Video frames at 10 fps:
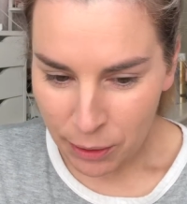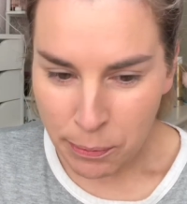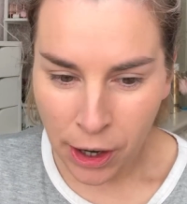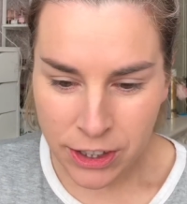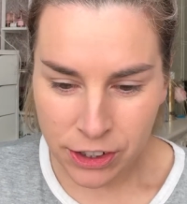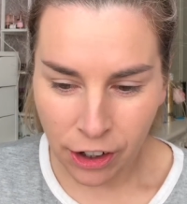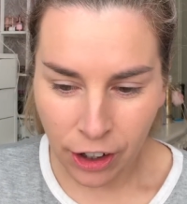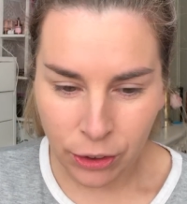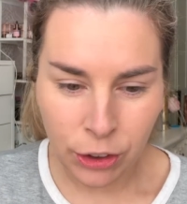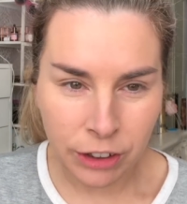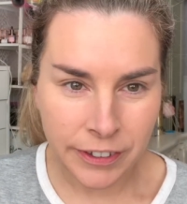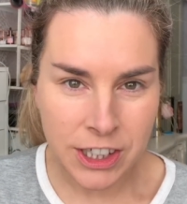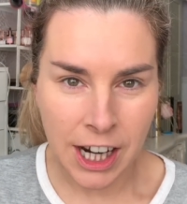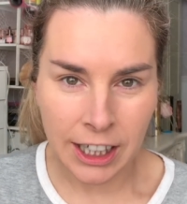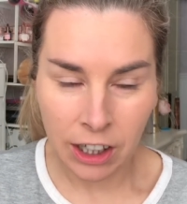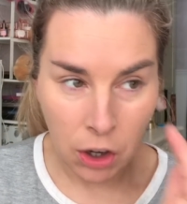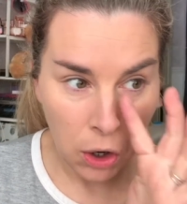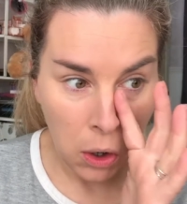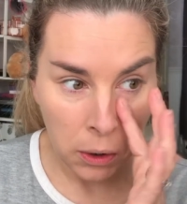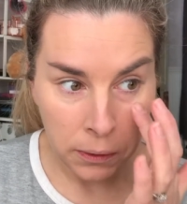Martin's got a cookery channel
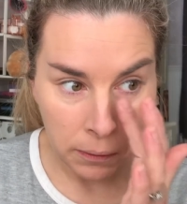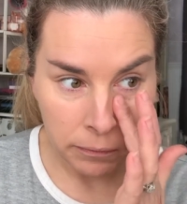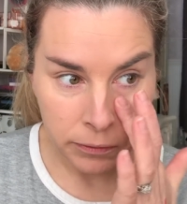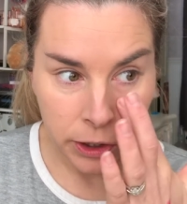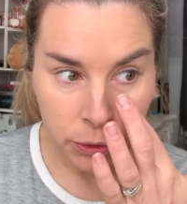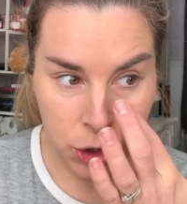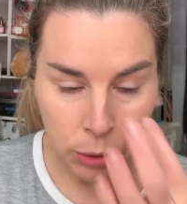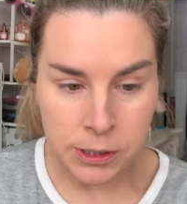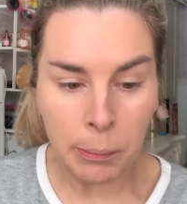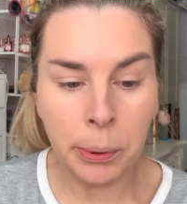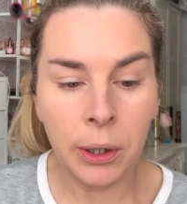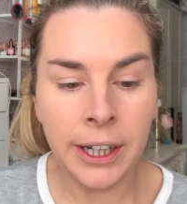on YouTube, so I'll put a